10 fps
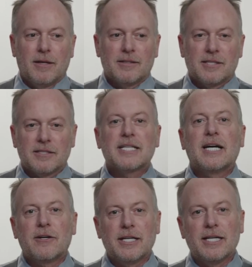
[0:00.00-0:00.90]

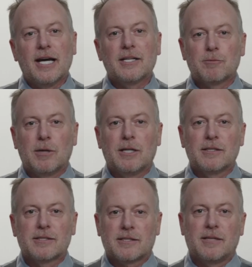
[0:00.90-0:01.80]
sincerity as well
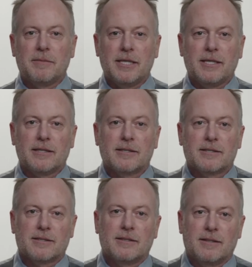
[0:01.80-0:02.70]
as comedic